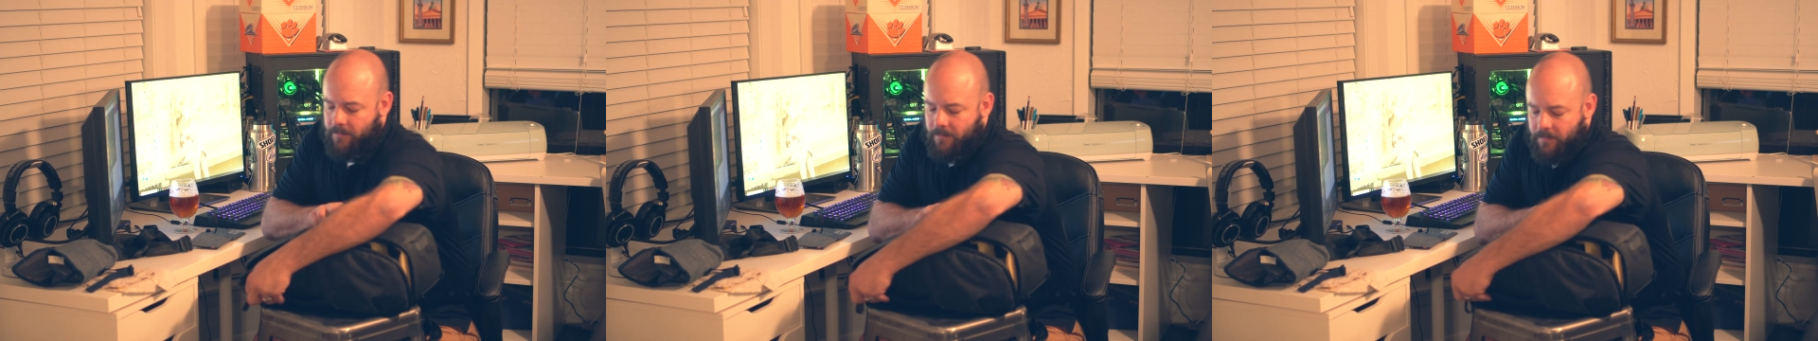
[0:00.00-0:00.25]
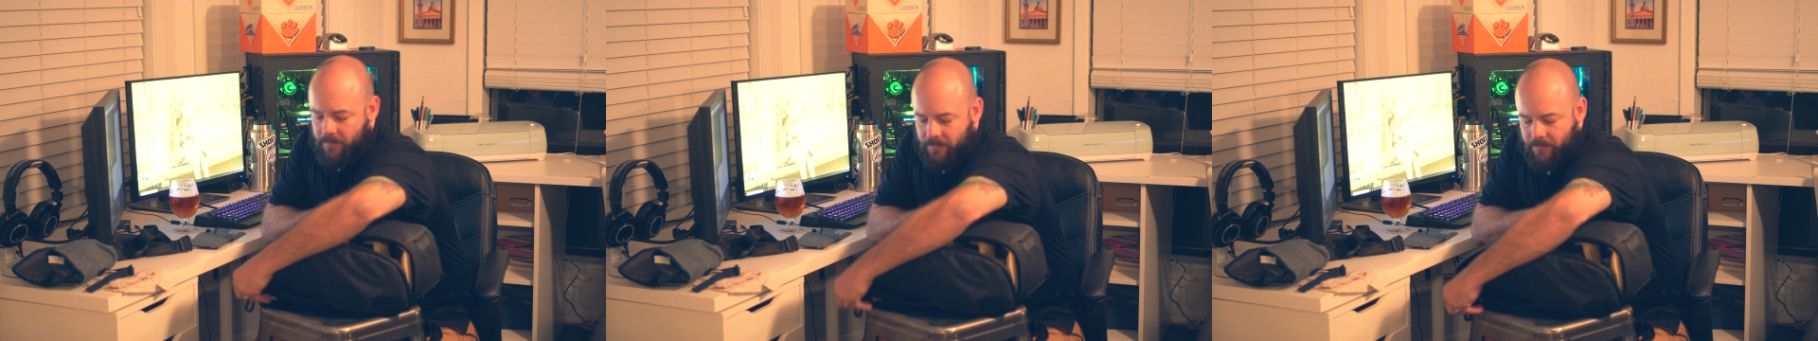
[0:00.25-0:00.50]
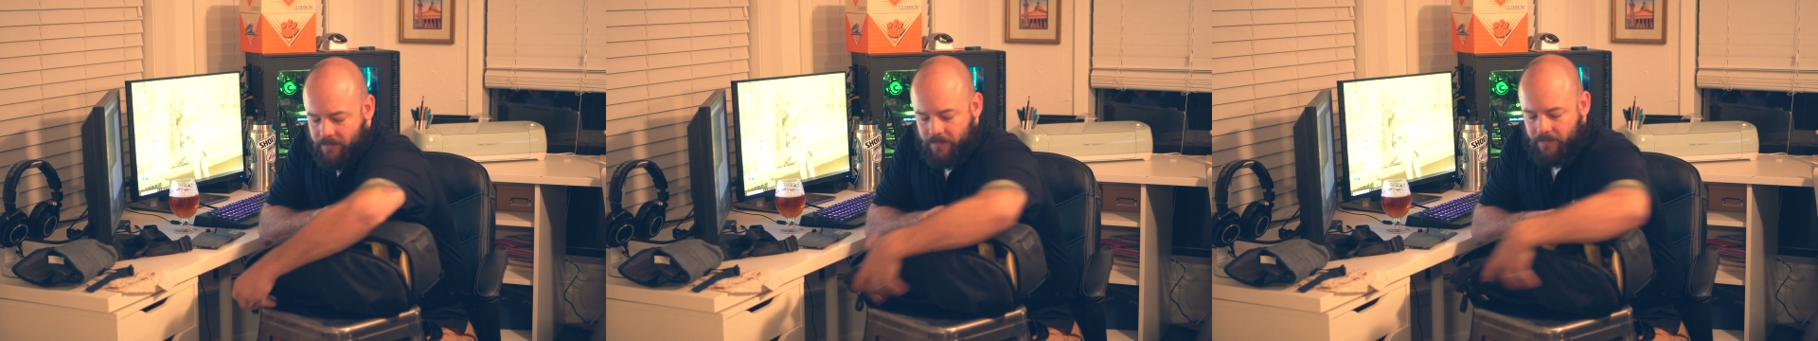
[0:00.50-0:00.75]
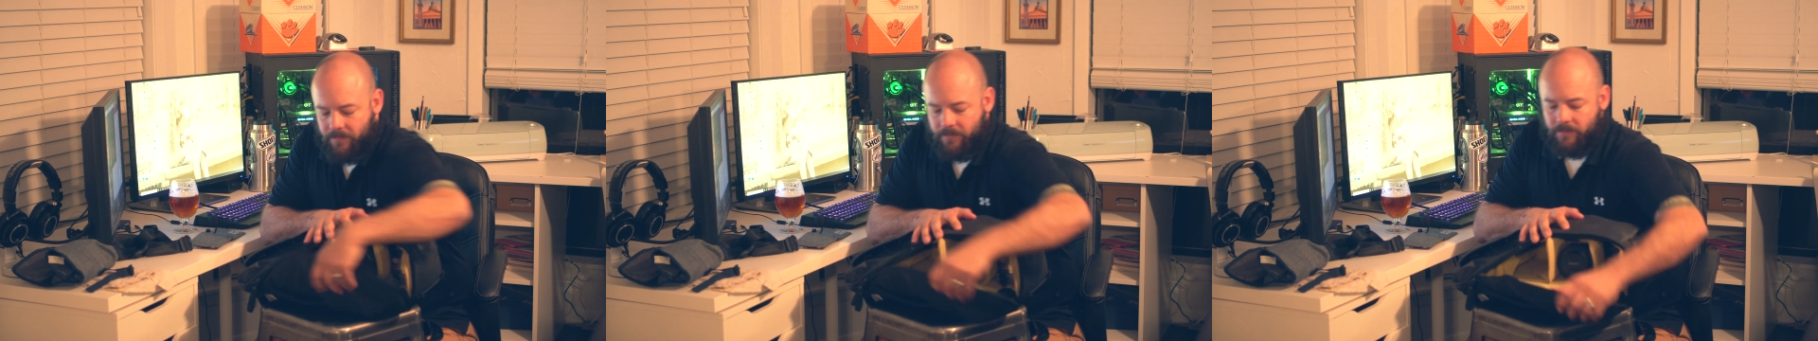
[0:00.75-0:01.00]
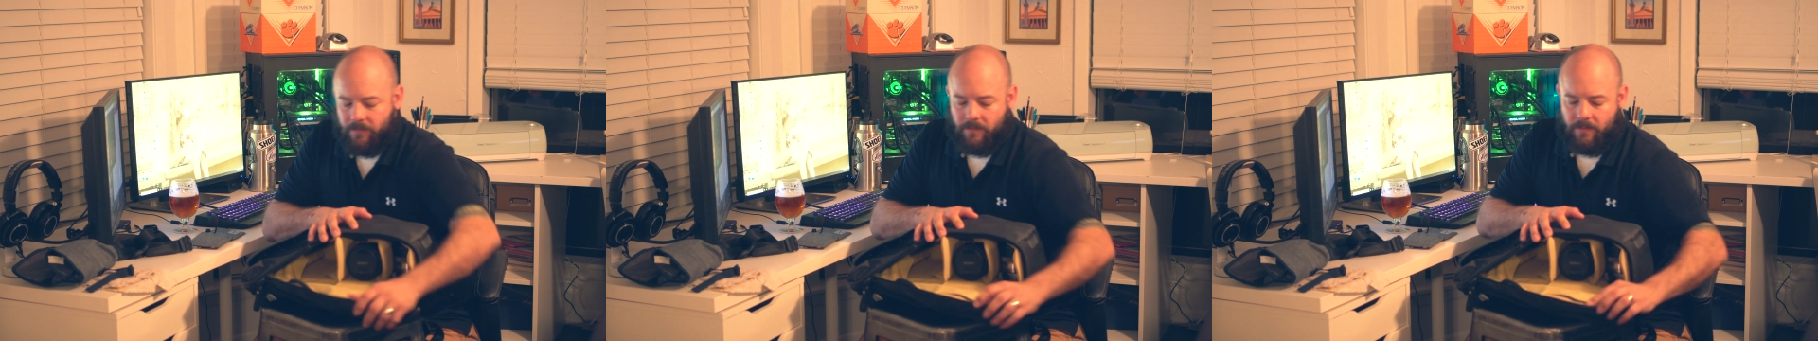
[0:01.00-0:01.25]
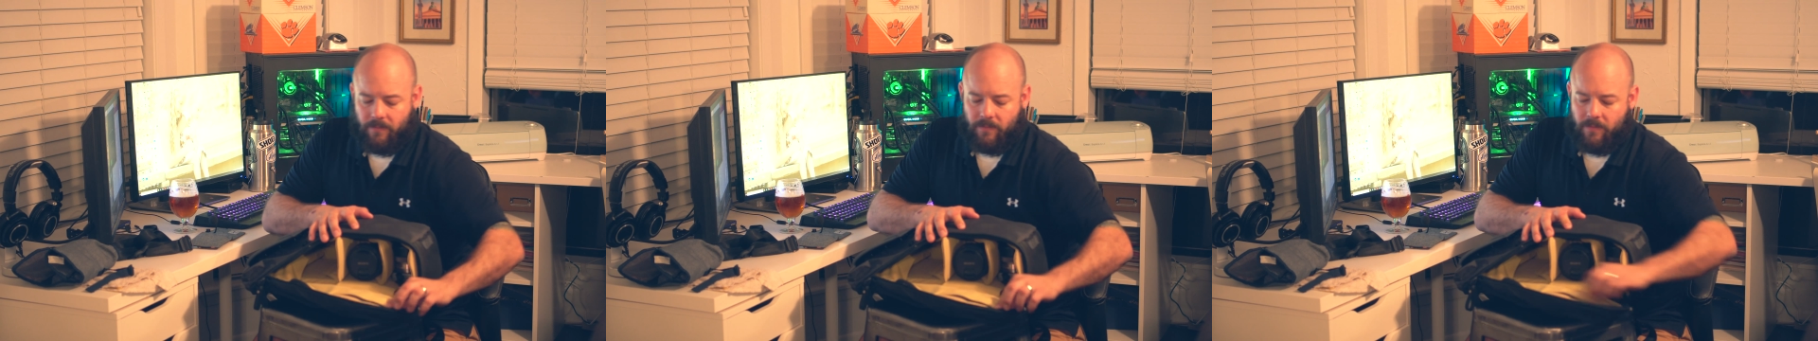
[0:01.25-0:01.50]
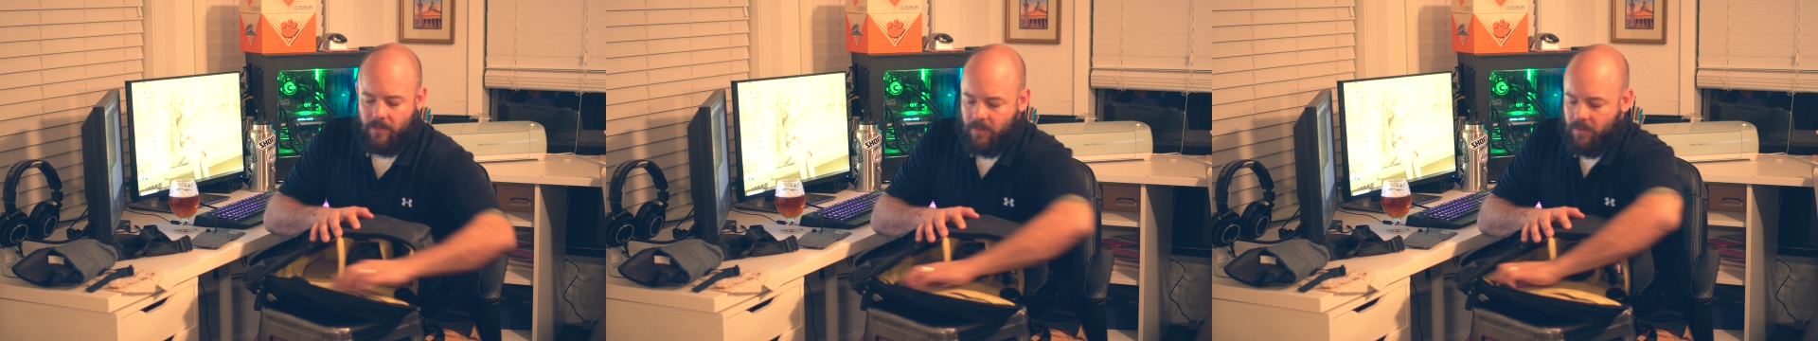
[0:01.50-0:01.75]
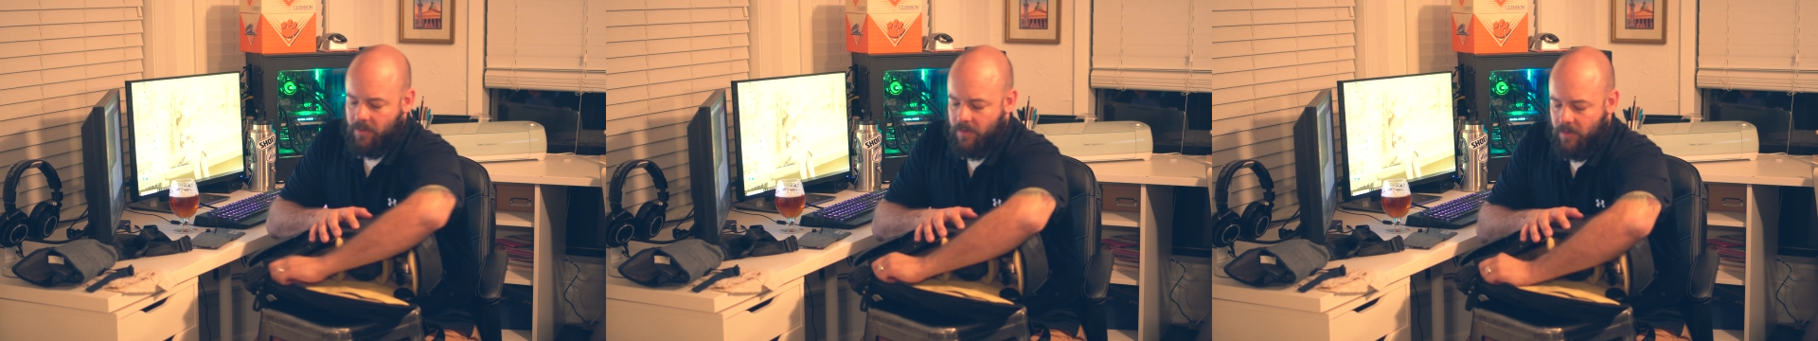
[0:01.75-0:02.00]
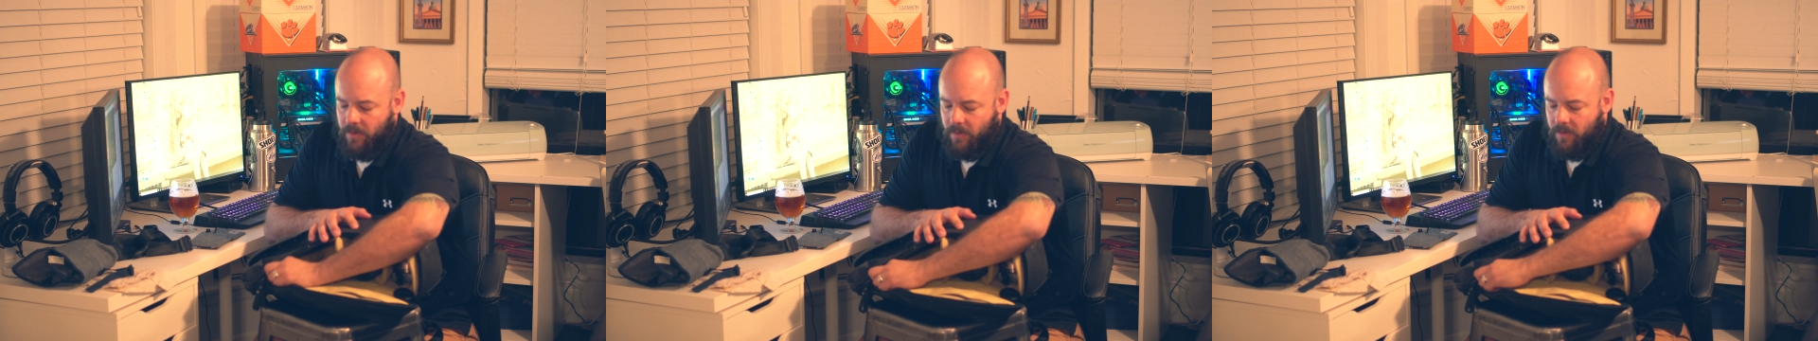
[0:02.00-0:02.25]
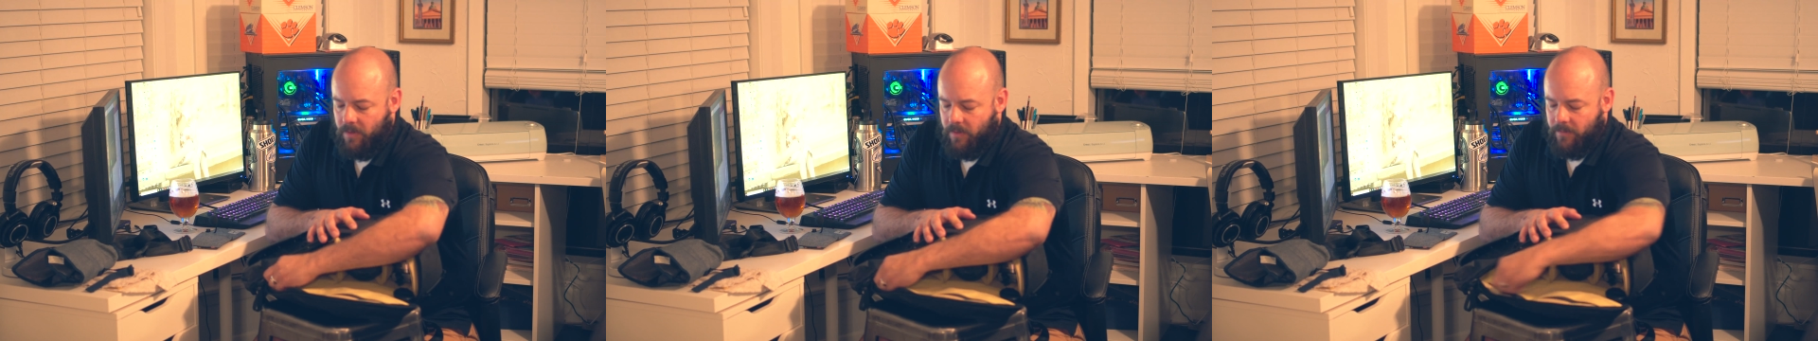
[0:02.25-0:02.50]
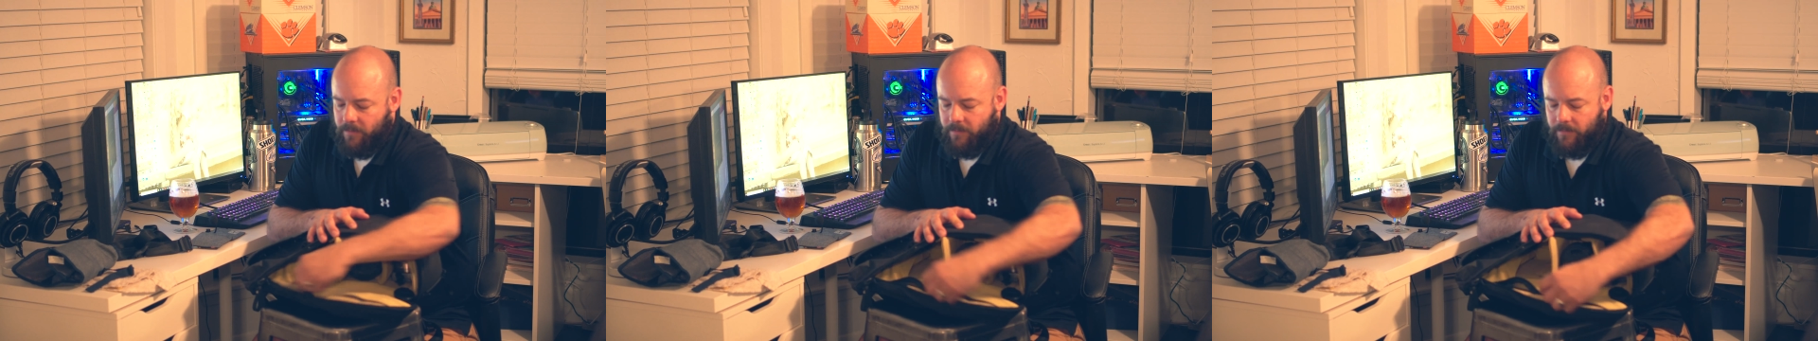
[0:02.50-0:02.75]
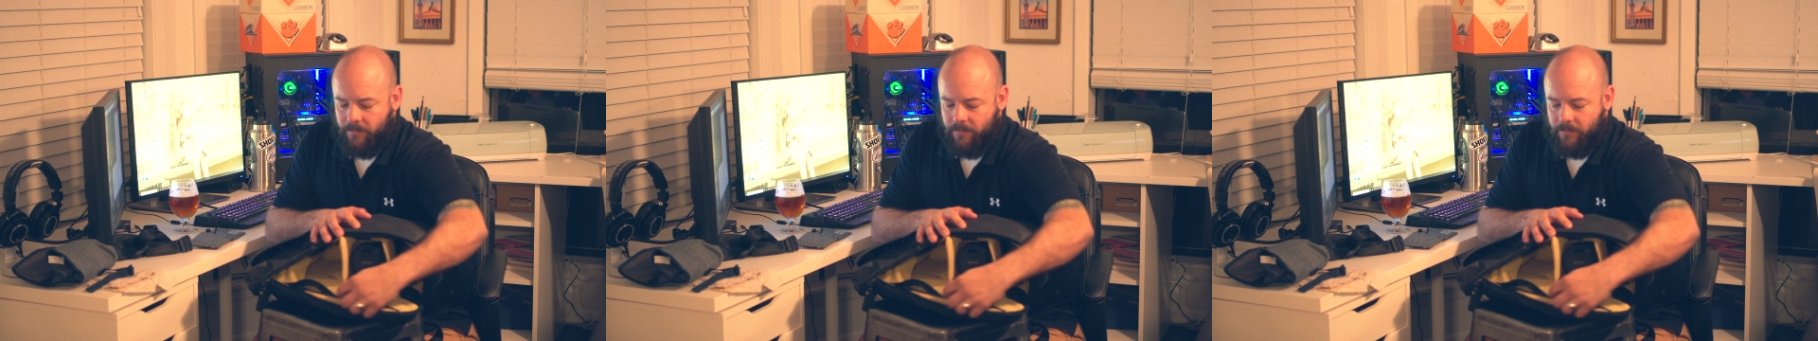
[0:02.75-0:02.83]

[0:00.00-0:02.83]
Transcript: (silence)